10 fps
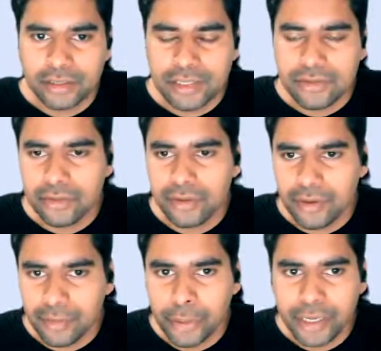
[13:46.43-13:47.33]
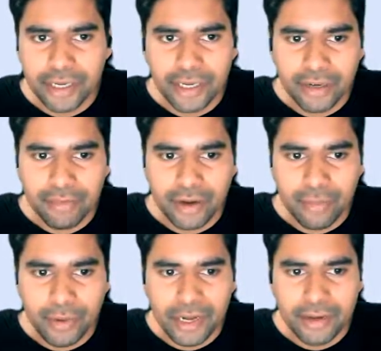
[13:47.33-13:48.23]
just to put it in a
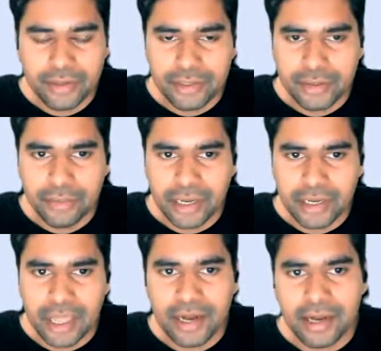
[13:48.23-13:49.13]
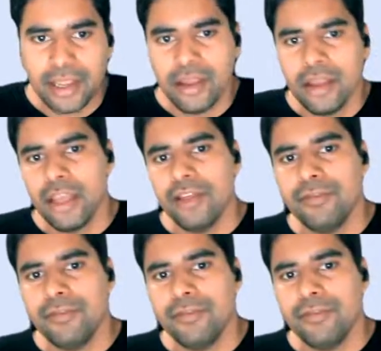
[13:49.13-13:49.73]
different way, just to bring clarity,